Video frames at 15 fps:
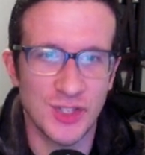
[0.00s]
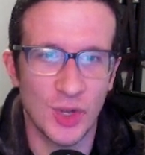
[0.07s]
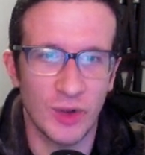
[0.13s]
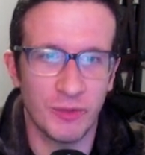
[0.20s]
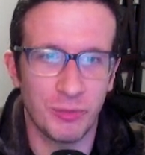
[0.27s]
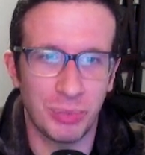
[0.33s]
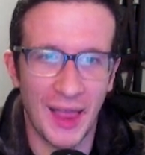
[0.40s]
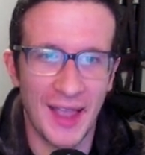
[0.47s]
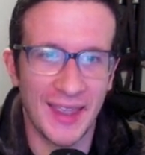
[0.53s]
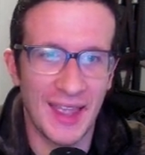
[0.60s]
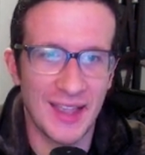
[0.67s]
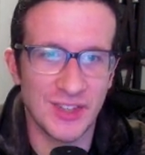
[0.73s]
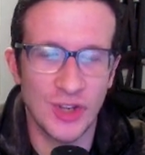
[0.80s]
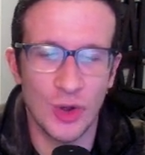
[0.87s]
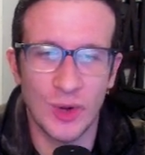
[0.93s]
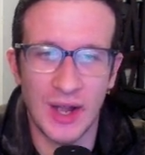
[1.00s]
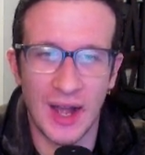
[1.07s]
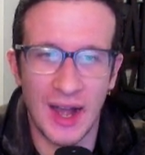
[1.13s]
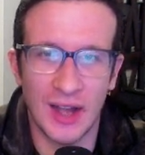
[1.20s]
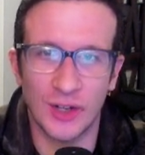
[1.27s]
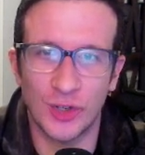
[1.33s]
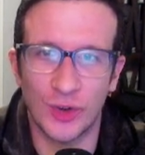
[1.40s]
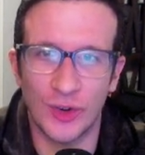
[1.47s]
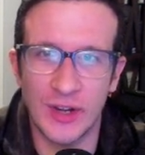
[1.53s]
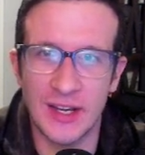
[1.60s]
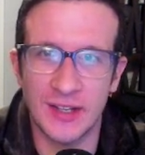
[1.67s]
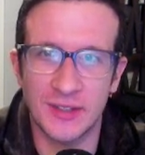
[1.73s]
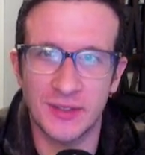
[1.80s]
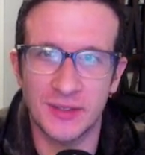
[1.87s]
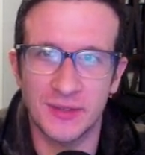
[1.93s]
And so if black has no
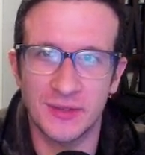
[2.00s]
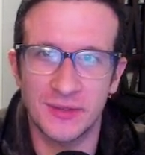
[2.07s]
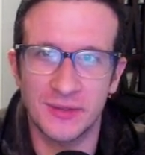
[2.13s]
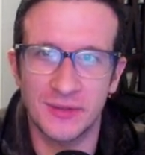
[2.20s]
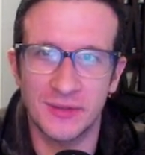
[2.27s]
concrete